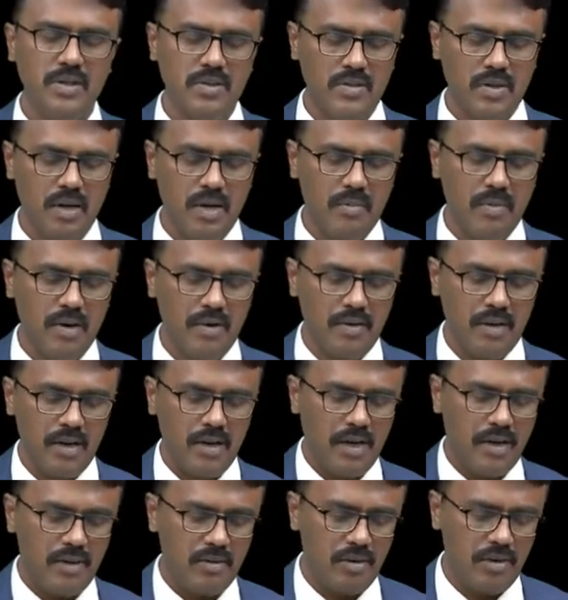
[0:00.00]
So number 1
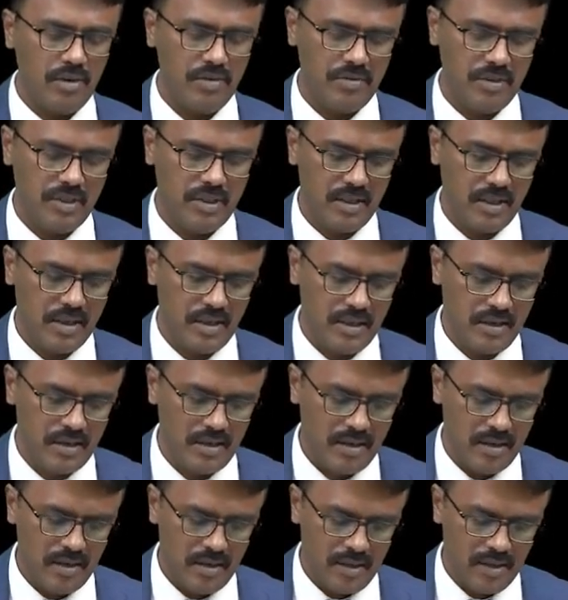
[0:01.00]
I told you physical.
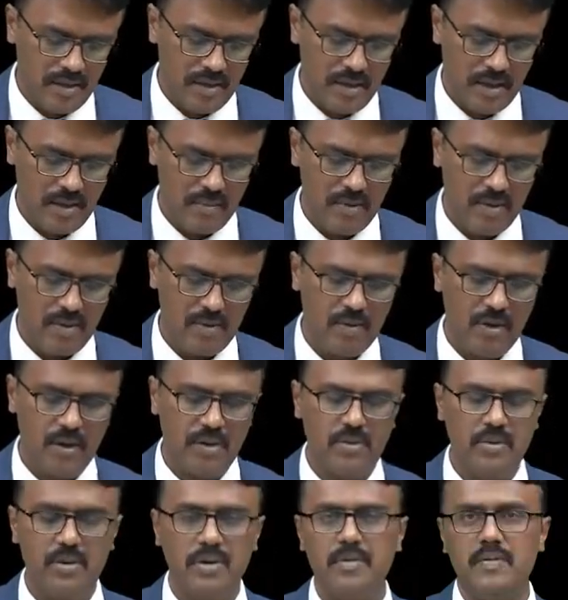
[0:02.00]
Number 2 I
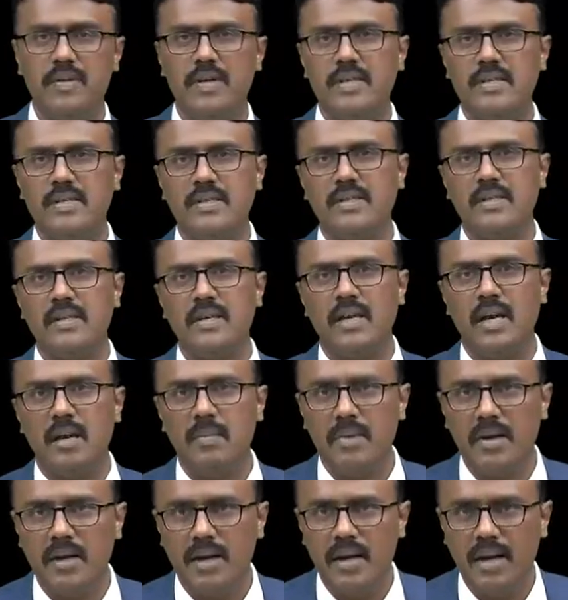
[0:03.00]
told you is
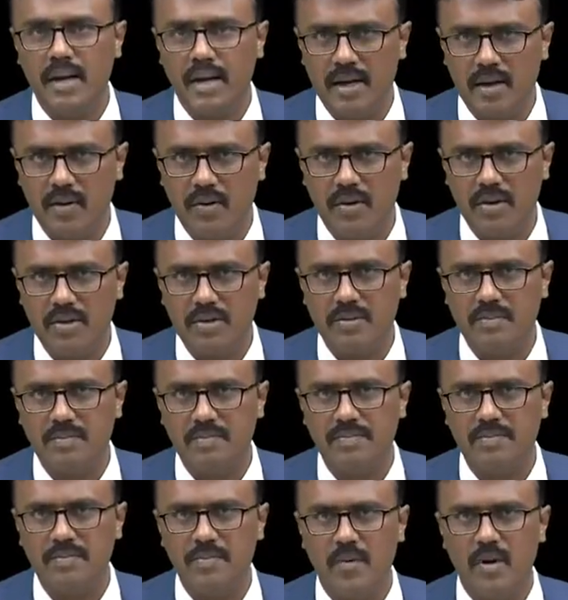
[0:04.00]
chemical antagonism.
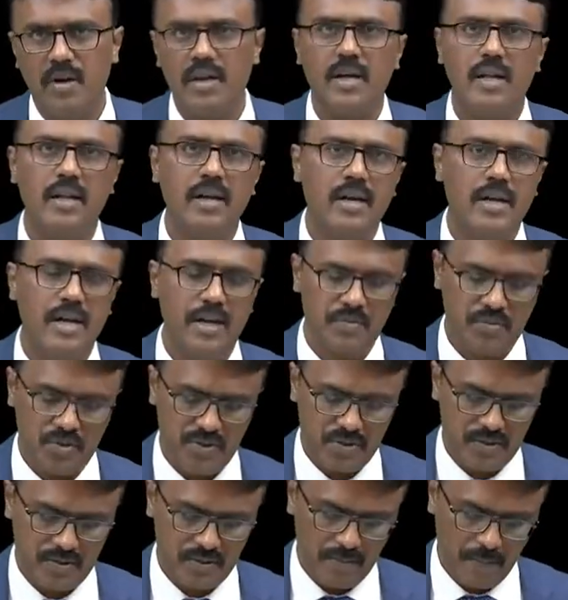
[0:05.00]
What are the other
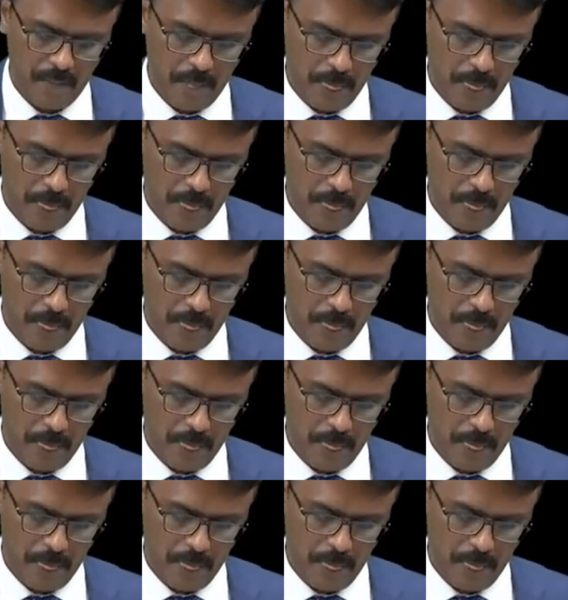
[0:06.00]
types?